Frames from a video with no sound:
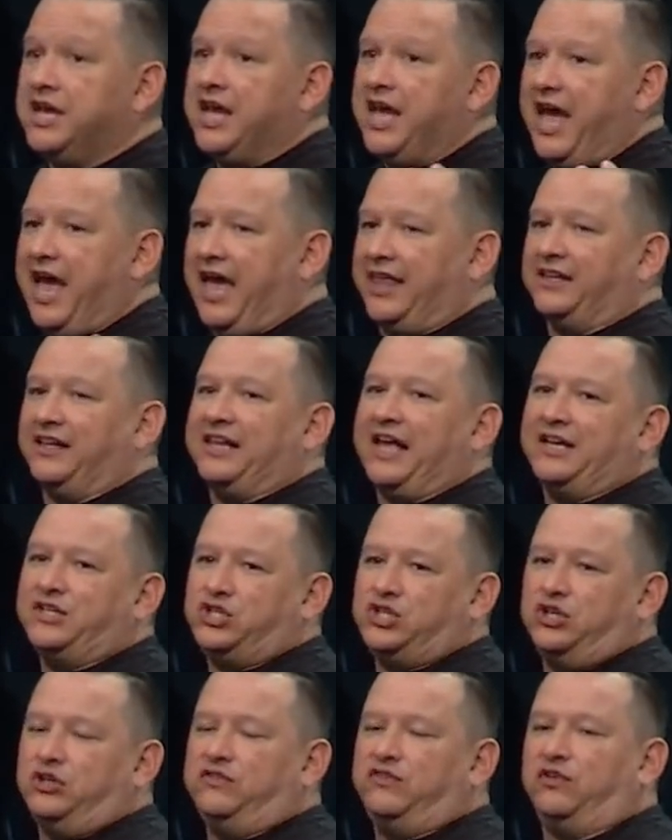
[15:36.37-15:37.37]
And the last
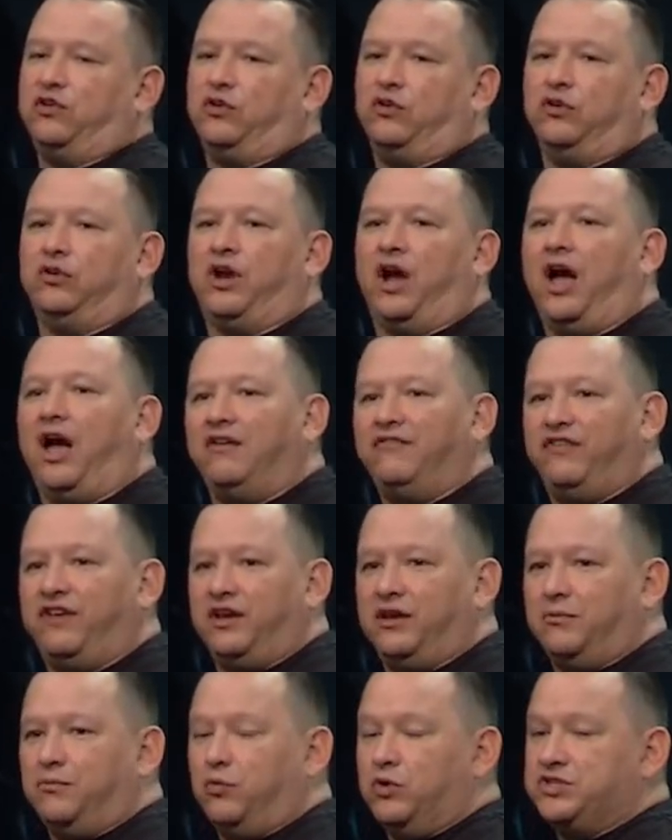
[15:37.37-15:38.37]
she's heard of
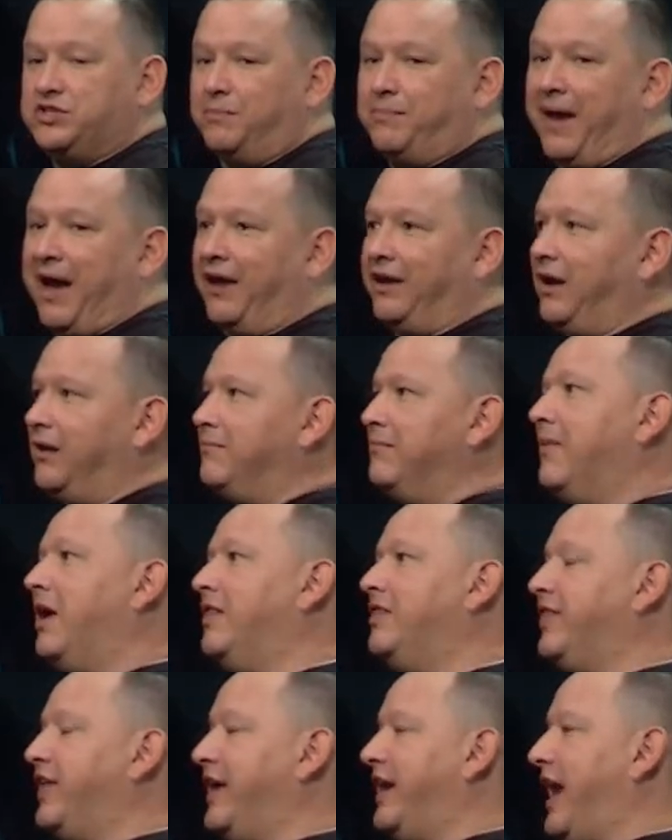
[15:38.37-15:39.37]
him was about a
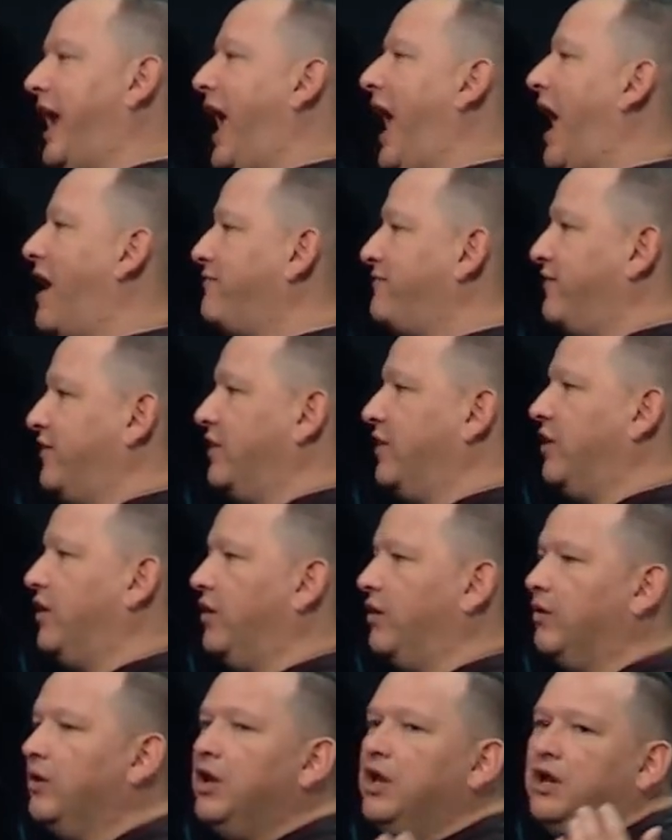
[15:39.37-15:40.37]
month and a half
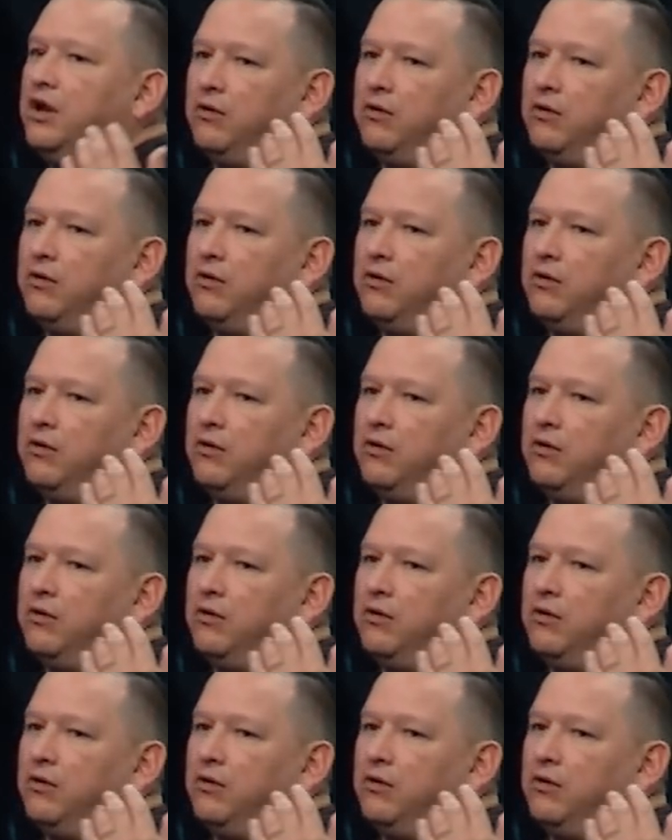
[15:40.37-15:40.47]
ago,